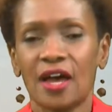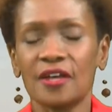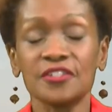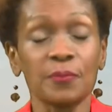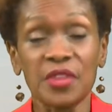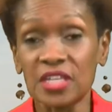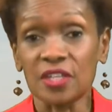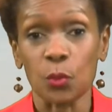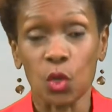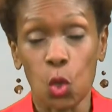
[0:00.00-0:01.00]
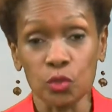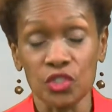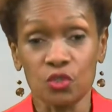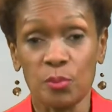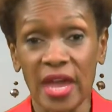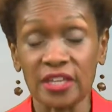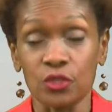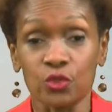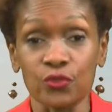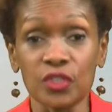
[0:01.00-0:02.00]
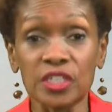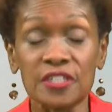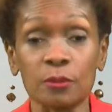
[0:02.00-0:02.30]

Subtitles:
some things that were holding you back, and you're feeling some